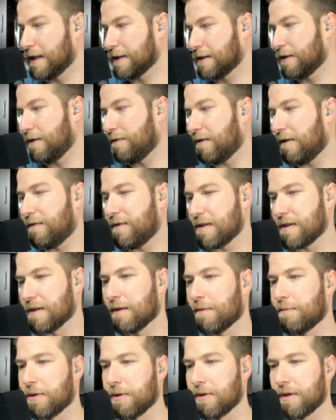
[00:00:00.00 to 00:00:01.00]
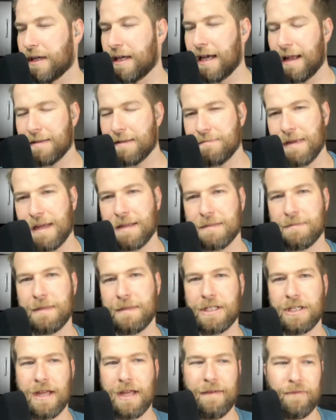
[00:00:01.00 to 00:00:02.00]
So even if it's a little bulky, it makes
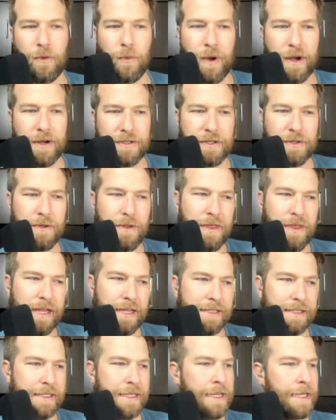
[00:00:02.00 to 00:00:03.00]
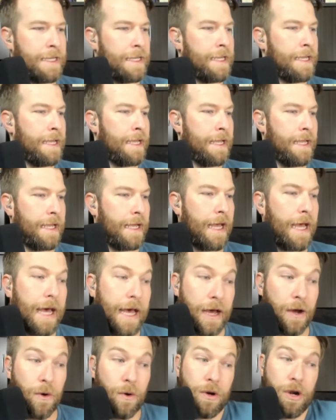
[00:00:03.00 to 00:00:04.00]
me have to wear certain things
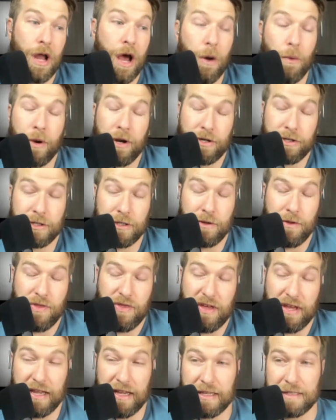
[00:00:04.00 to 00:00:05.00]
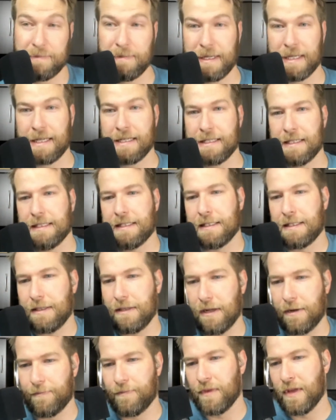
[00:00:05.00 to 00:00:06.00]
uh, or not wear certain things because it,
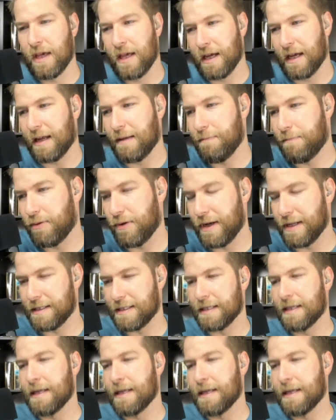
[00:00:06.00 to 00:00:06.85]
you know, can print.